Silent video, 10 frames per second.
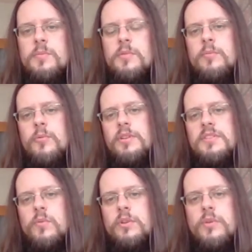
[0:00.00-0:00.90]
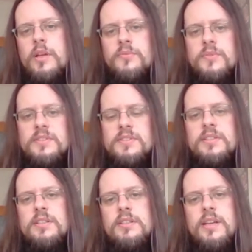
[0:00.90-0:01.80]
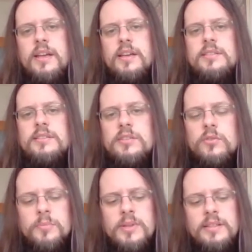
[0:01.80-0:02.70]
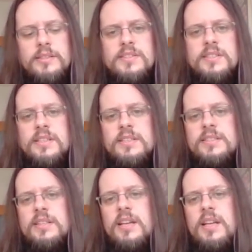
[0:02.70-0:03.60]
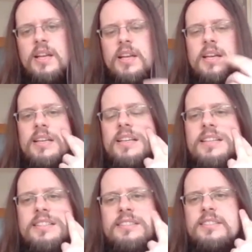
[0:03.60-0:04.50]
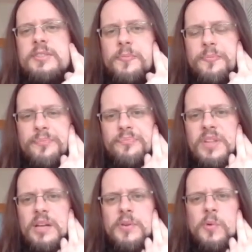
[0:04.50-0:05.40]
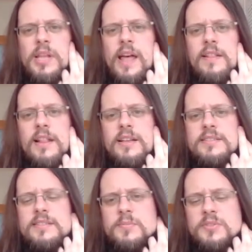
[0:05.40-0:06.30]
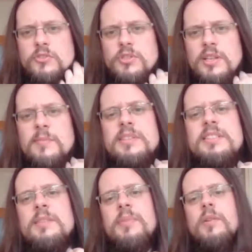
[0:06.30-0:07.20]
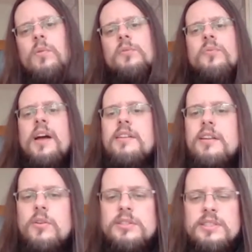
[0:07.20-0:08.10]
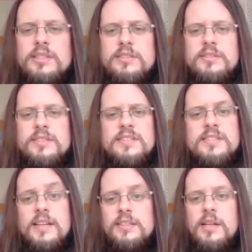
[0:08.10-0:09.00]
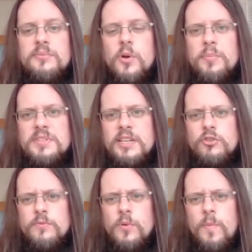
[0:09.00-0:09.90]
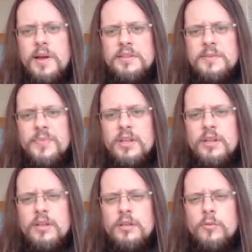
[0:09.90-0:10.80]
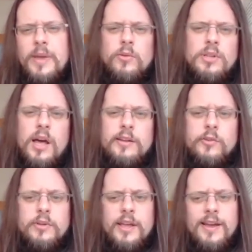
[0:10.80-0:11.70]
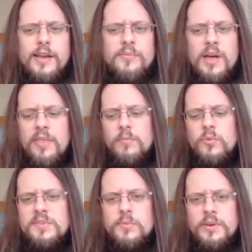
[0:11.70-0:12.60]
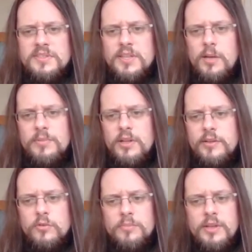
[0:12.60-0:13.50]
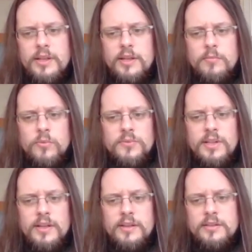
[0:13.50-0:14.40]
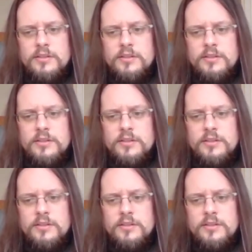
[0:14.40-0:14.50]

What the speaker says: bring his rook to f8, he could play d6. And if you would analyze this position a little bit deeper, you will find out that this is not enough compensation for white. You may could argue, okay, I have other moves. For example, I could play a move like